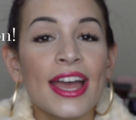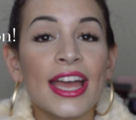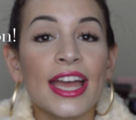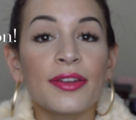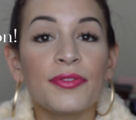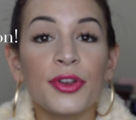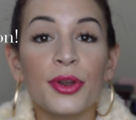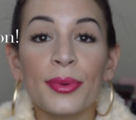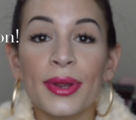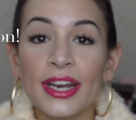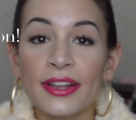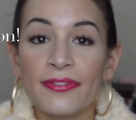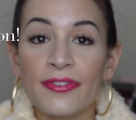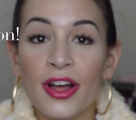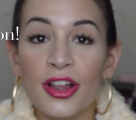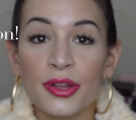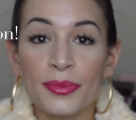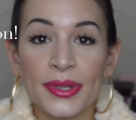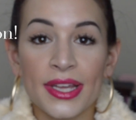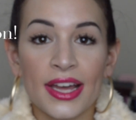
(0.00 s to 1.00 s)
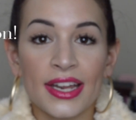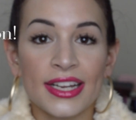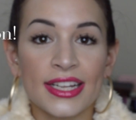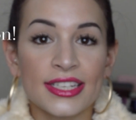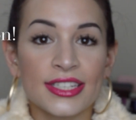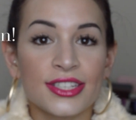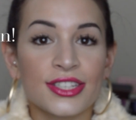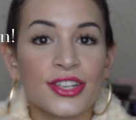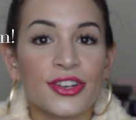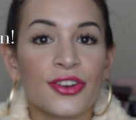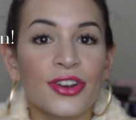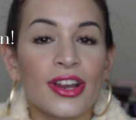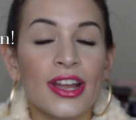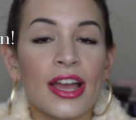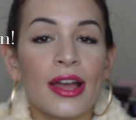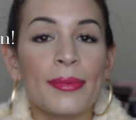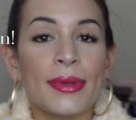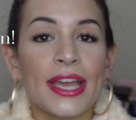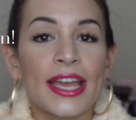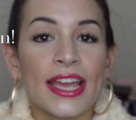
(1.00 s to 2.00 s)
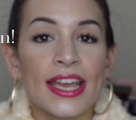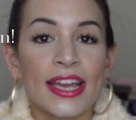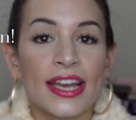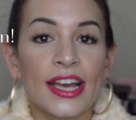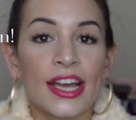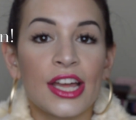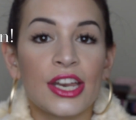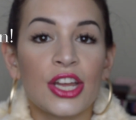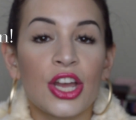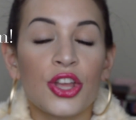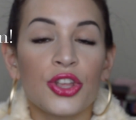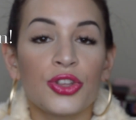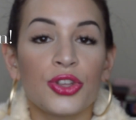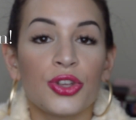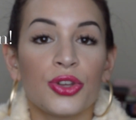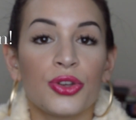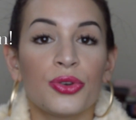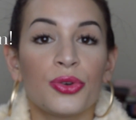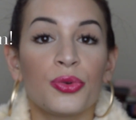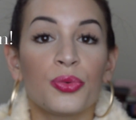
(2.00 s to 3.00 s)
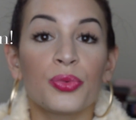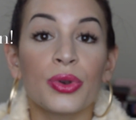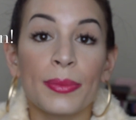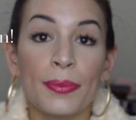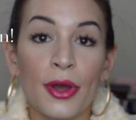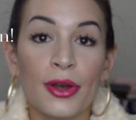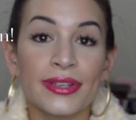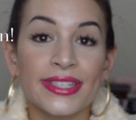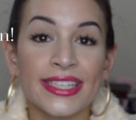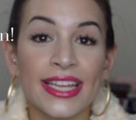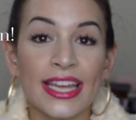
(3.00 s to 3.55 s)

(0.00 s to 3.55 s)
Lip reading: If you already follow me on Instagram and you repost